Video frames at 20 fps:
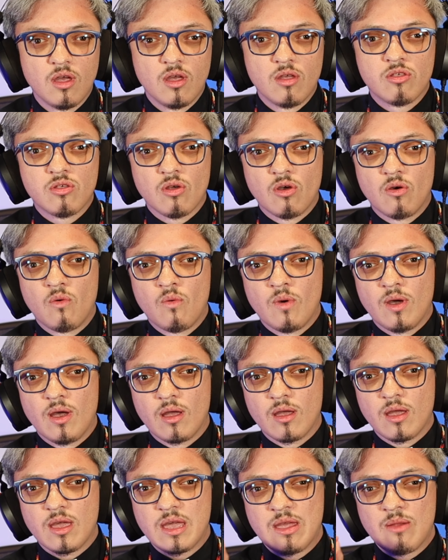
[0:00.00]
So
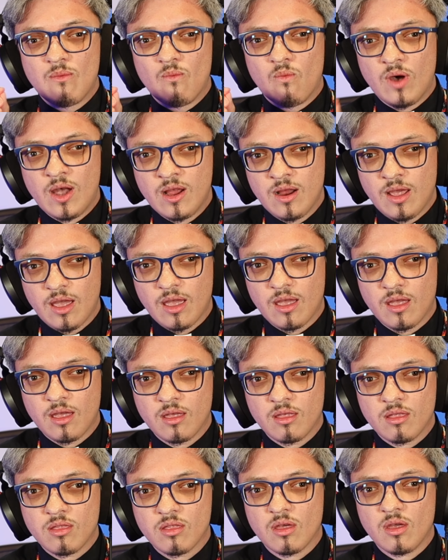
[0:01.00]
in one
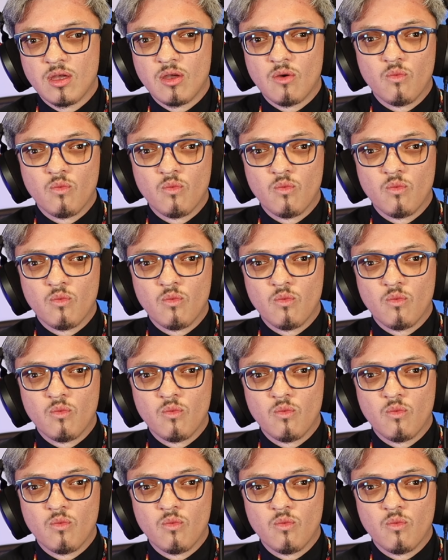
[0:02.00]
hand,